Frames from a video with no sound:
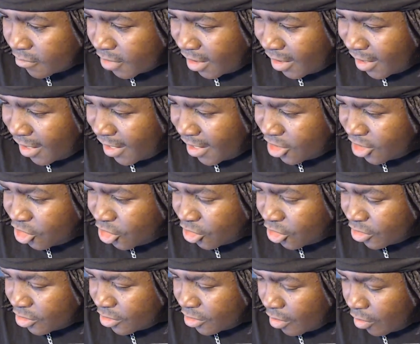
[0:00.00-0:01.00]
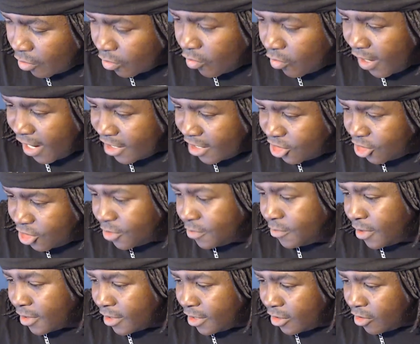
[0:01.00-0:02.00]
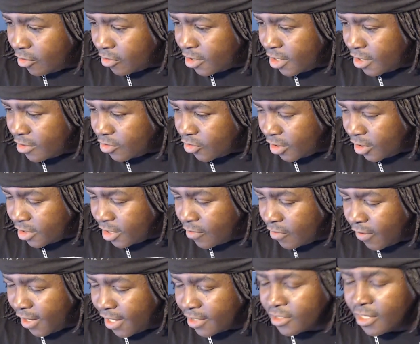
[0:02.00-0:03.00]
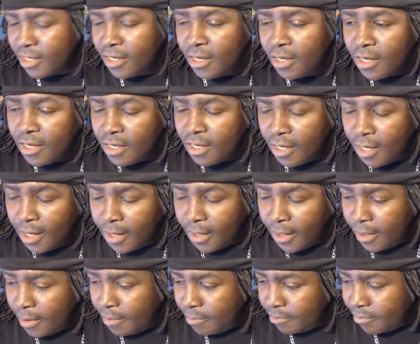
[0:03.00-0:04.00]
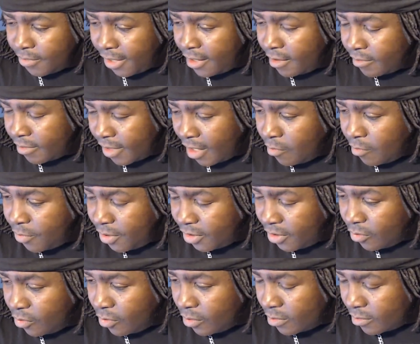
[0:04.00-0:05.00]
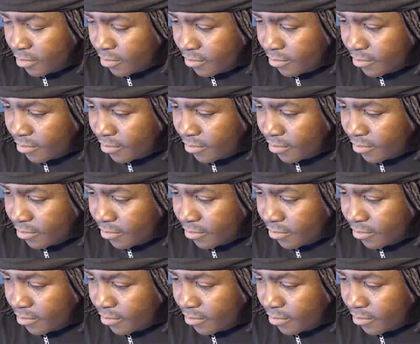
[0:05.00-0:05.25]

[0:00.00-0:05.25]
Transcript: Clash or Crash. I think you're saying trying to say Crash. Um, yeah, that would be cool.